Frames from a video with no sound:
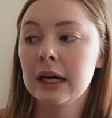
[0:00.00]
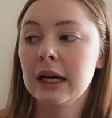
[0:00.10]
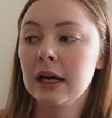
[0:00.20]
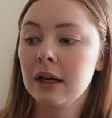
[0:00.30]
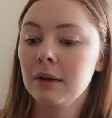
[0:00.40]

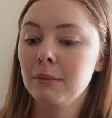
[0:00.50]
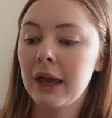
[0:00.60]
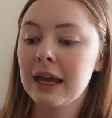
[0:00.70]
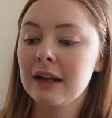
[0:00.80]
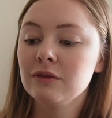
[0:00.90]
Um,
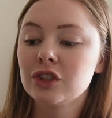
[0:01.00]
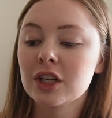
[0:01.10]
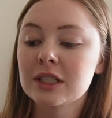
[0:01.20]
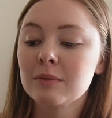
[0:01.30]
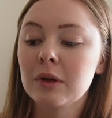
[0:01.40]
and I've
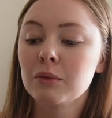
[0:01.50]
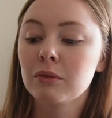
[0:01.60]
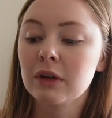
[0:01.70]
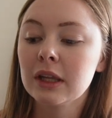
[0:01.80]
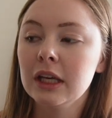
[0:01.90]
just been
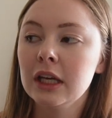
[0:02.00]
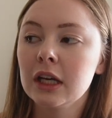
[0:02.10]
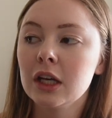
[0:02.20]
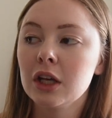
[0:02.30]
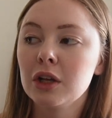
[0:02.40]

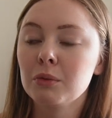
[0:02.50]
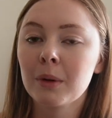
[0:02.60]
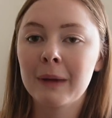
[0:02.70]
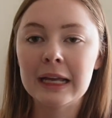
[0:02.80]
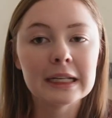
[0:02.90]
really
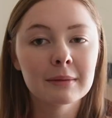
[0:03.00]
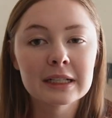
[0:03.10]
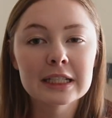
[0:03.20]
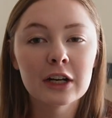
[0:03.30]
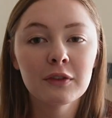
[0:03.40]
reminding
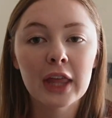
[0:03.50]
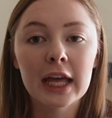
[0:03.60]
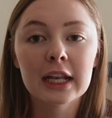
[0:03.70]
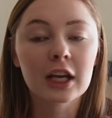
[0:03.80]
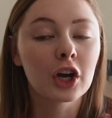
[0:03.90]
myself
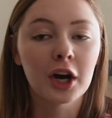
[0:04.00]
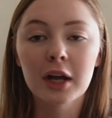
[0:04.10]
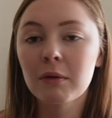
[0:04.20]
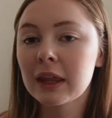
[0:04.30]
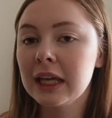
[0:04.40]
that
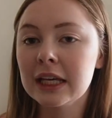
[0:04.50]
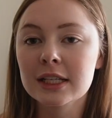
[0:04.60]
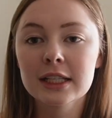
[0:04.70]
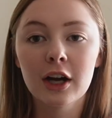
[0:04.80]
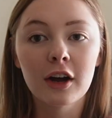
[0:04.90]
God really
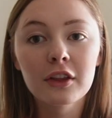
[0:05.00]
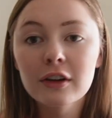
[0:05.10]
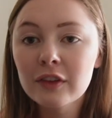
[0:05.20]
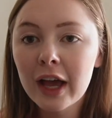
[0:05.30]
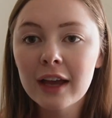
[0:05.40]
is the author
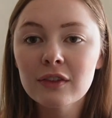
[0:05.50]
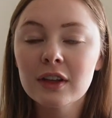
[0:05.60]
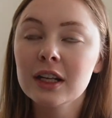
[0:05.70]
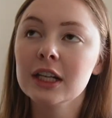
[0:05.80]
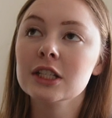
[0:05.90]
of life
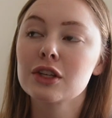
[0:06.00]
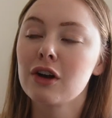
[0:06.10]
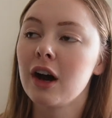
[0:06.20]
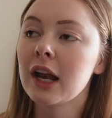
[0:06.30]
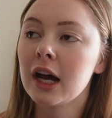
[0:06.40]
and it is
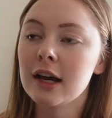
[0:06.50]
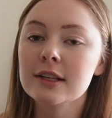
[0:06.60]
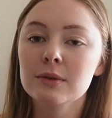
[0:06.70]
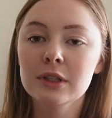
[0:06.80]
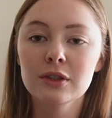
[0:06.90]
not
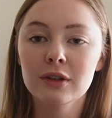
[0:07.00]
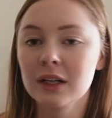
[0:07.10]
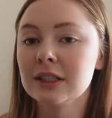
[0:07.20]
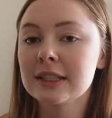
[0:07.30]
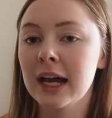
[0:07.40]
us. We do
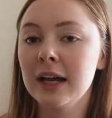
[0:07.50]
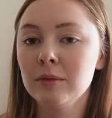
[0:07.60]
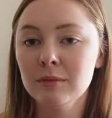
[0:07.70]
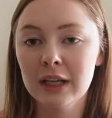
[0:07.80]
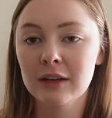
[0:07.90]
not decide
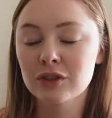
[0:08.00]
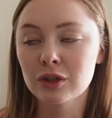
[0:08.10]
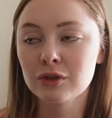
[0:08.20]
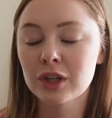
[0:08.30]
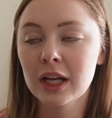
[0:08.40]
when we have
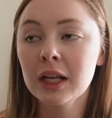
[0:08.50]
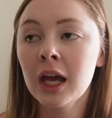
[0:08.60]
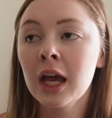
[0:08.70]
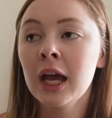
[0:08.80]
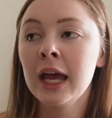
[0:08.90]
children.
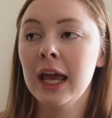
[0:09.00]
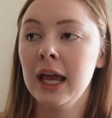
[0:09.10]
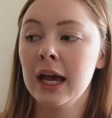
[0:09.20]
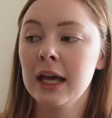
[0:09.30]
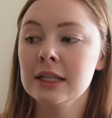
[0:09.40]

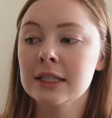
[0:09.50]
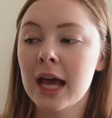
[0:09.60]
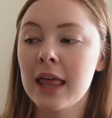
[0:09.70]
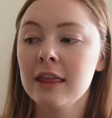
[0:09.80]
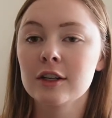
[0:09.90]
And
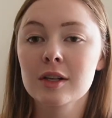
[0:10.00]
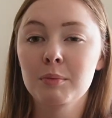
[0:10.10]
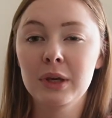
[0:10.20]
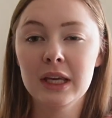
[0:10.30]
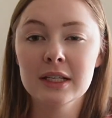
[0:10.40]
there's a
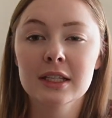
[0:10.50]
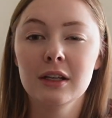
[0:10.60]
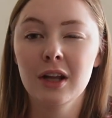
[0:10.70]
peace in